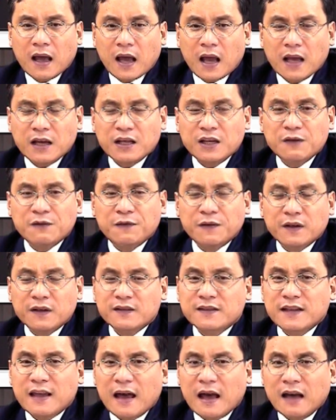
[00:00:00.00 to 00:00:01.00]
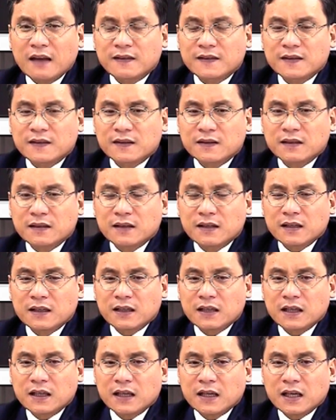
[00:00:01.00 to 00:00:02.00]
and he feels that
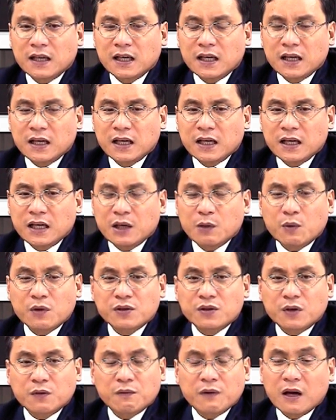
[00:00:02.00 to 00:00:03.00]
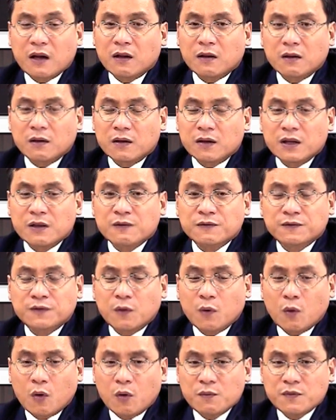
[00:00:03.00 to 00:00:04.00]
he was not well
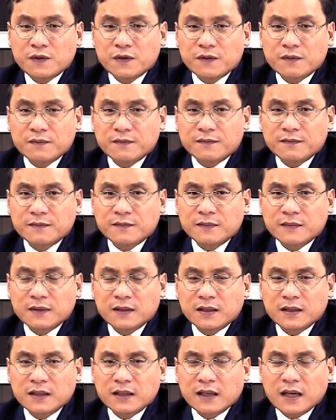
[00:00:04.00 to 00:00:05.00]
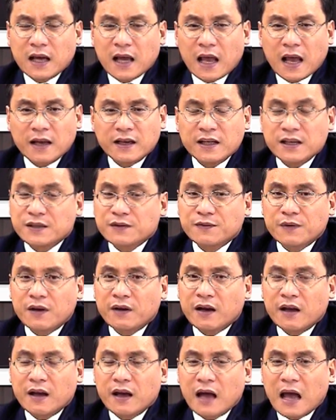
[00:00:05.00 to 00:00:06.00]
informed, and he is
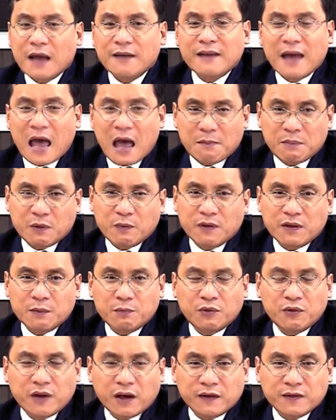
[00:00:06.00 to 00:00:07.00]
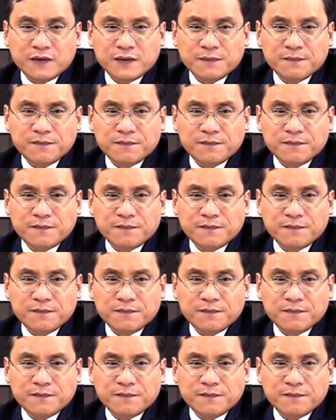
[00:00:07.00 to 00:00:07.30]
very unhappy with the product.